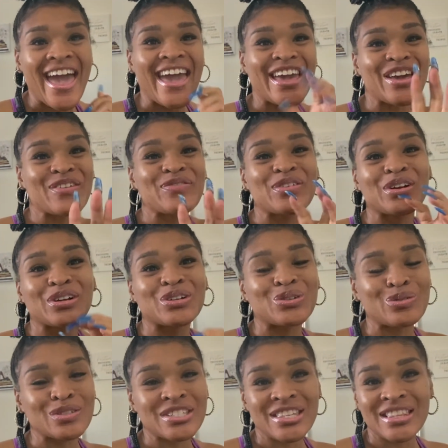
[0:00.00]
If you're
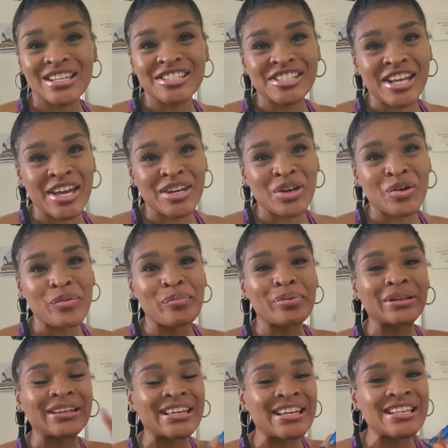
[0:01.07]
new to the channel,
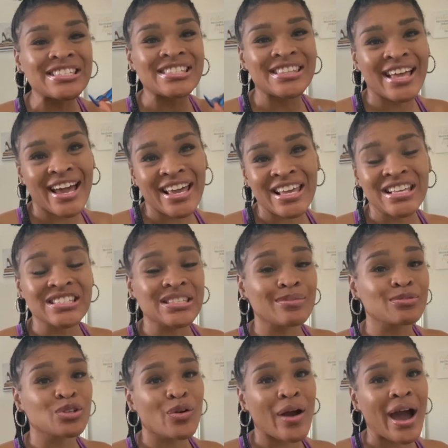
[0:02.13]
please like and
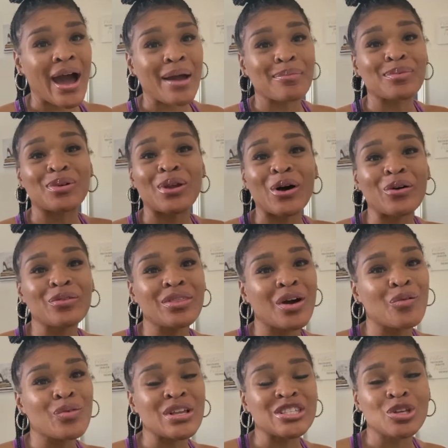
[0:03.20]
subscribe. Know
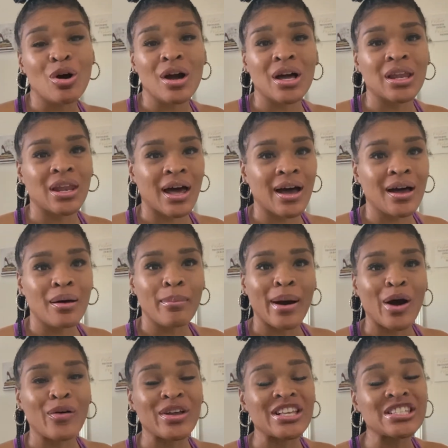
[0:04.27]
that we talk a lot
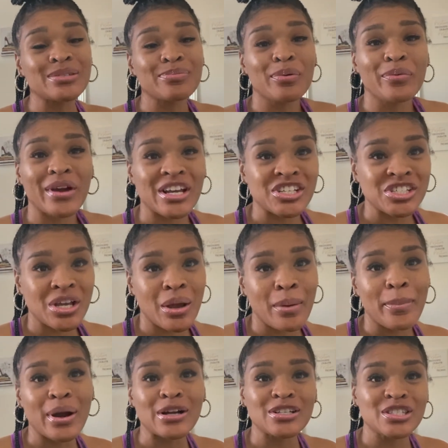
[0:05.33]
about inspiration,
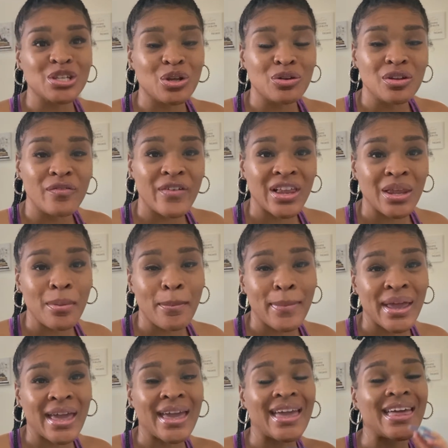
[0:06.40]
personal
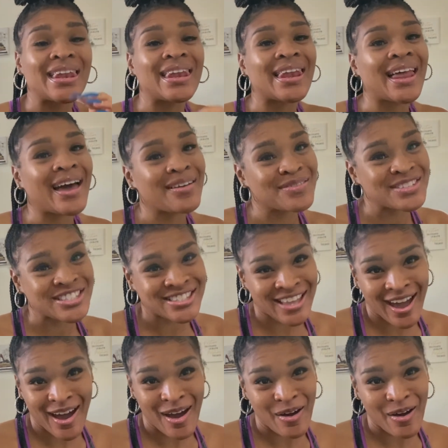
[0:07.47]
development, and lifestyle.